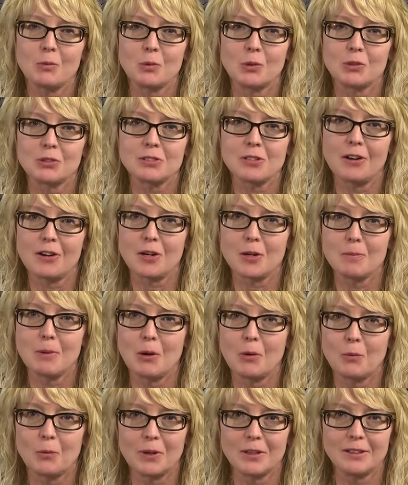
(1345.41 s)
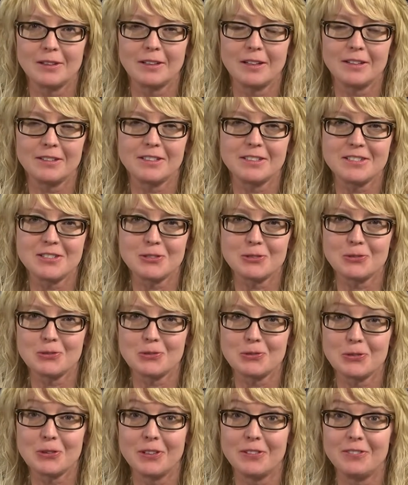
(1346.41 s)
we'll talk about what led
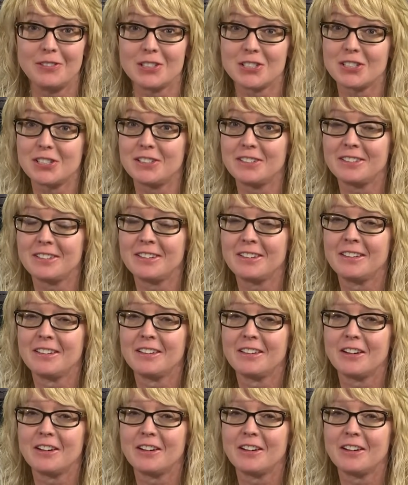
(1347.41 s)
to the vision